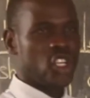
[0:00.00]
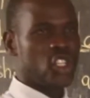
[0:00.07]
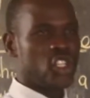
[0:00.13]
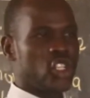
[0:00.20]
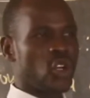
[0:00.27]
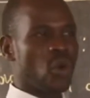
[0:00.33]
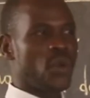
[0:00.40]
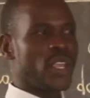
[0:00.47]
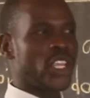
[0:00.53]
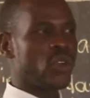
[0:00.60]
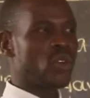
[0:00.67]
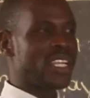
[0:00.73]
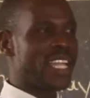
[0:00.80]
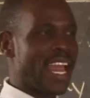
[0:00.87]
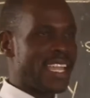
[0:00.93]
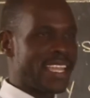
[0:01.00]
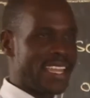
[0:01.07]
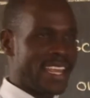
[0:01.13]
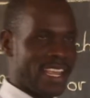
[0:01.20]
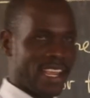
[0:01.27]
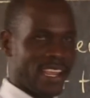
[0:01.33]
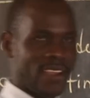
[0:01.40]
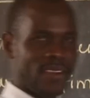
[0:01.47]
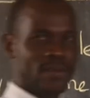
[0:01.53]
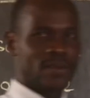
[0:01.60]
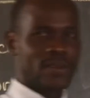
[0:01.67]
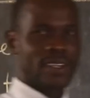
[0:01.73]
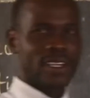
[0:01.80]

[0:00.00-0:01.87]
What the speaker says: showing you that day